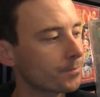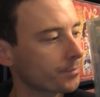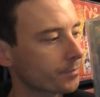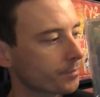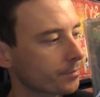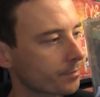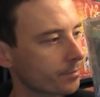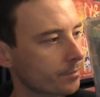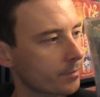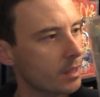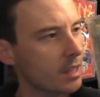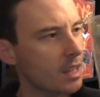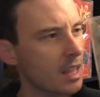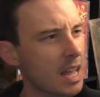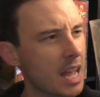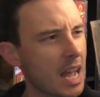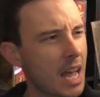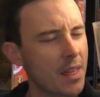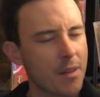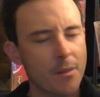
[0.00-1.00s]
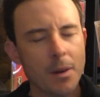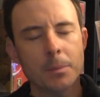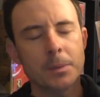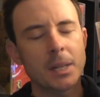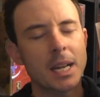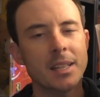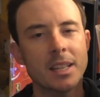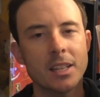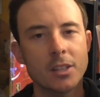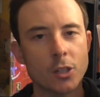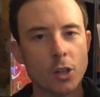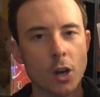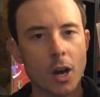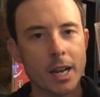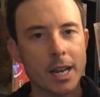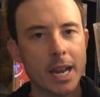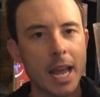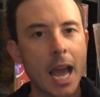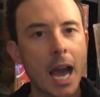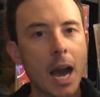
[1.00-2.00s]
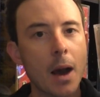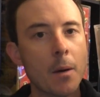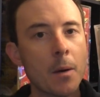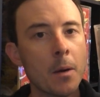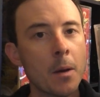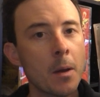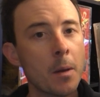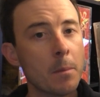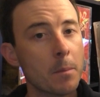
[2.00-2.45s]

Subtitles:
They've updated their site now,